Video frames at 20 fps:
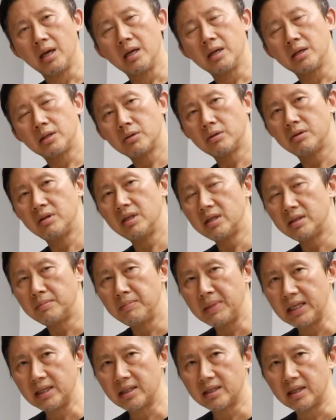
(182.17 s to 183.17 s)
So this
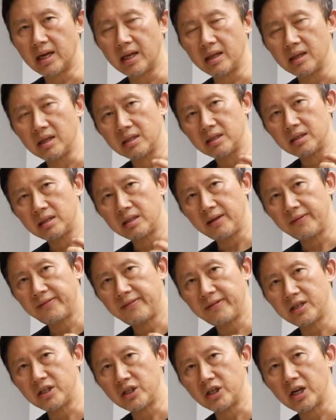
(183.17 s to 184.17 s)
means that the
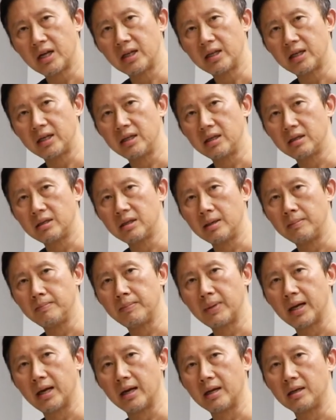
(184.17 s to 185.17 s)
stiffer gel in this
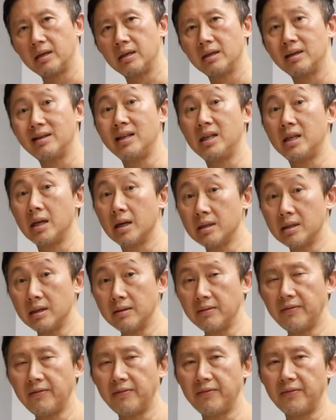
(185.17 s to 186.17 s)
implant
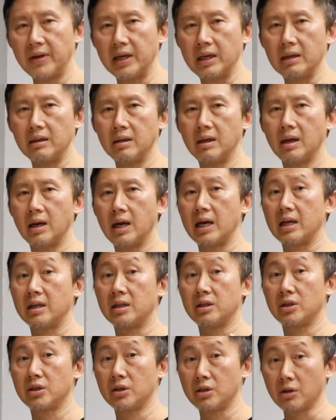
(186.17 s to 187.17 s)
doesn't feel as
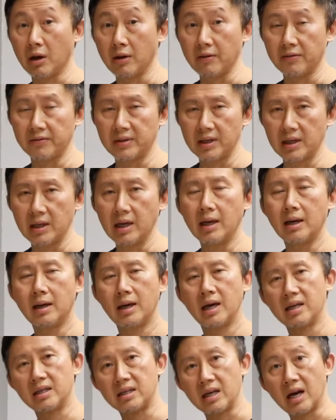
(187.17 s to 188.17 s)
soft
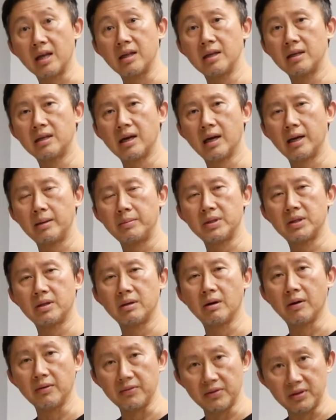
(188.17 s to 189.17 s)
as other
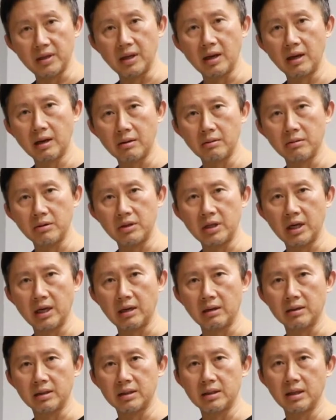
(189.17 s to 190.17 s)
types of silicone
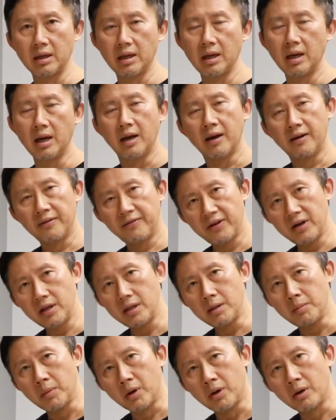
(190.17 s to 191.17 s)
gels.
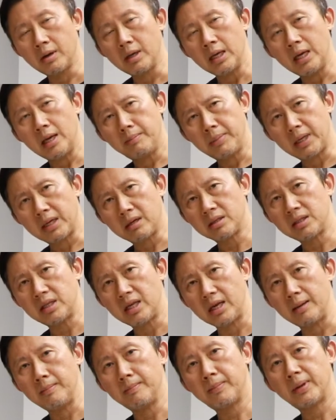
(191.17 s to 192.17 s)
Furthermore, because
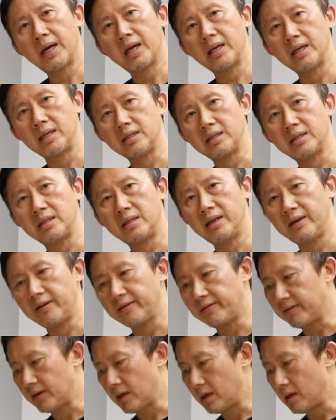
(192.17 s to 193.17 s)
the implant is stiff,